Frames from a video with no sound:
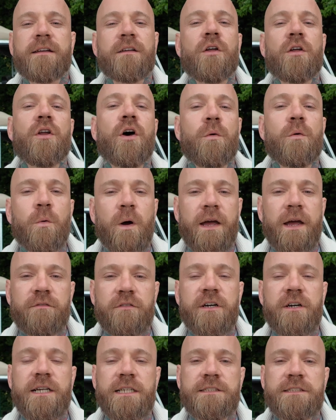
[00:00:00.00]
don't know,
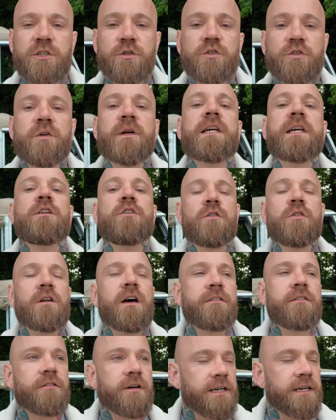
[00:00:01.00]
whatever it is you're doing in your
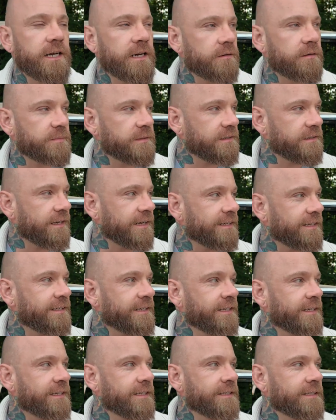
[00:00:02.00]
life right now, but like
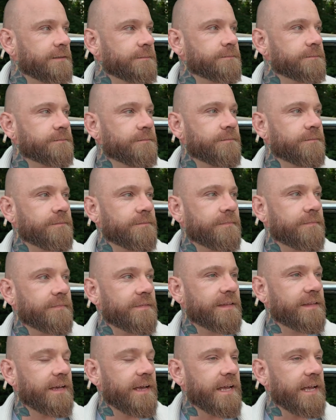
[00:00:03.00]

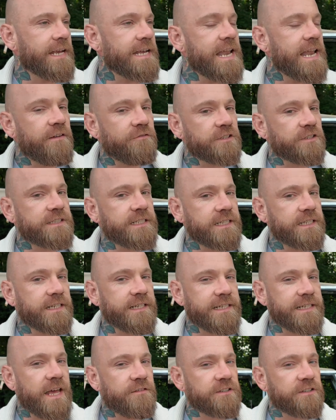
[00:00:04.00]
it never
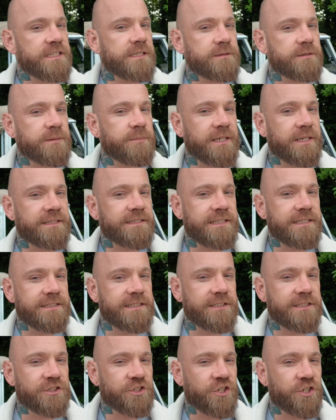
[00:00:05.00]
seems to be as
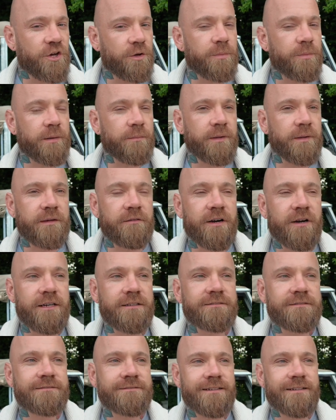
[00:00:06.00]
easy as you'd hope it'd be,
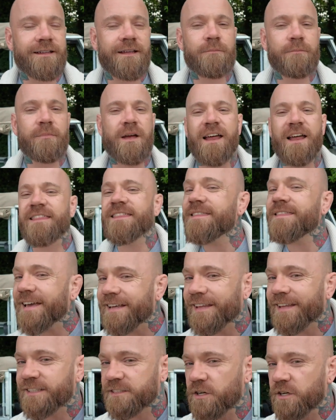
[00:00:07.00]
right? Well, I
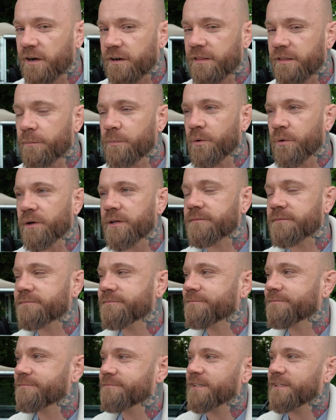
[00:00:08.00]
think that's kind of the point.
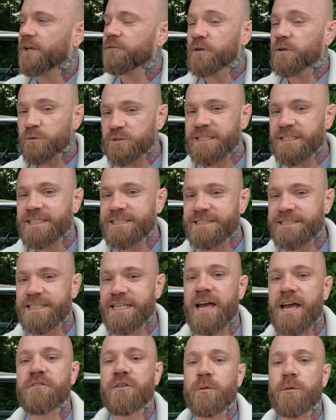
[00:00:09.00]
If it was
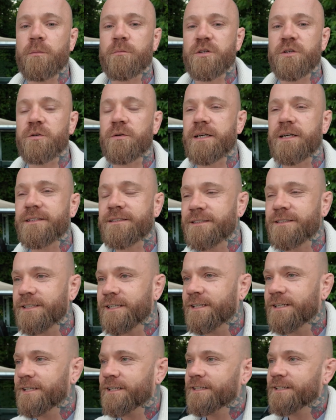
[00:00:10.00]
easy, everyone would do it.
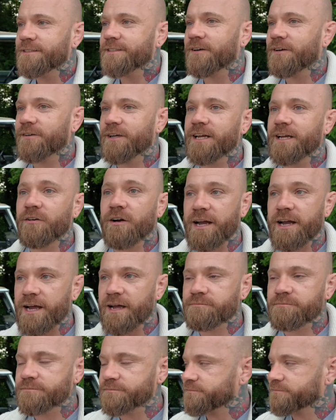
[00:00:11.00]
So here I
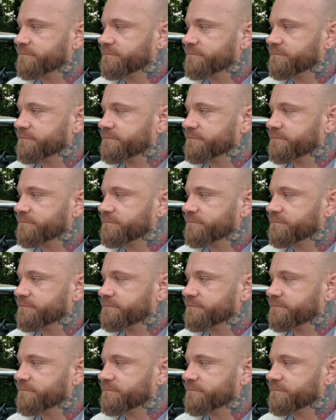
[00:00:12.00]
am,